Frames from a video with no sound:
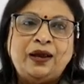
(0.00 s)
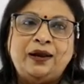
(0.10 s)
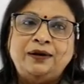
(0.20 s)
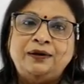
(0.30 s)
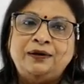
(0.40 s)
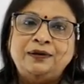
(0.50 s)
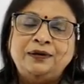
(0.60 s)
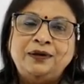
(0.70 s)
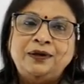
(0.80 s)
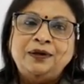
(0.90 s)
and uh,
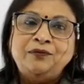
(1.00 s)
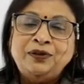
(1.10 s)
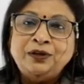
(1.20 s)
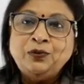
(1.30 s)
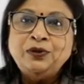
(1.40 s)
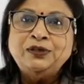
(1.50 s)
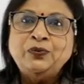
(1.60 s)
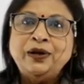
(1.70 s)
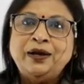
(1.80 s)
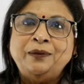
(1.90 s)
when the
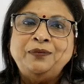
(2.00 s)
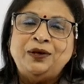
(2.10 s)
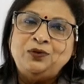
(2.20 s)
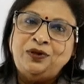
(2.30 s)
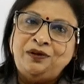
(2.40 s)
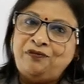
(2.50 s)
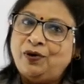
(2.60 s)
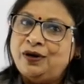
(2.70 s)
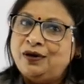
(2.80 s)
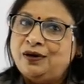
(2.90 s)
tourists will come naturally the
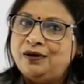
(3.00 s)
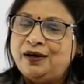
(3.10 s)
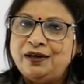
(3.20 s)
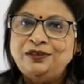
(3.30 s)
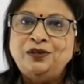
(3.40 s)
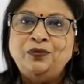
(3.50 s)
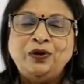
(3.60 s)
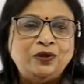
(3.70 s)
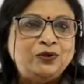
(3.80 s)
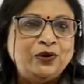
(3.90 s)
foreign uh, currency
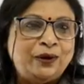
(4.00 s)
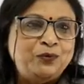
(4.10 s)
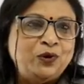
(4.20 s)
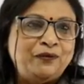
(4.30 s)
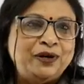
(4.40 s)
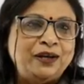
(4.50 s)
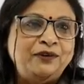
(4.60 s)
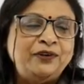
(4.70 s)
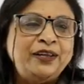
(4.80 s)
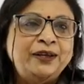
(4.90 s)
will also come to our
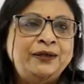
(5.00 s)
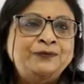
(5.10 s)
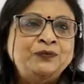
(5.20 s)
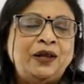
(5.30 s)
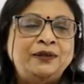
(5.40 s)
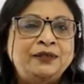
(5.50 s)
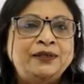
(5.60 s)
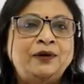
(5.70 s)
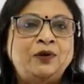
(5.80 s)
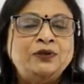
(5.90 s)
country and
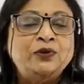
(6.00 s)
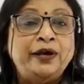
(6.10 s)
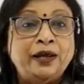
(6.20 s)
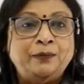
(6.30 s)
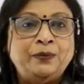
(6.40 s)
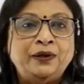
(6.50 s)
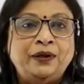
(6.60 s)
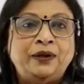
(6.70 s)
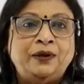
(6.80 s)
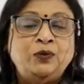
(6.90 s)
this can also help
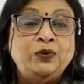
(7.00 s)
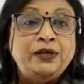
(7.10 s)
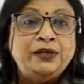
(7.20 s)
to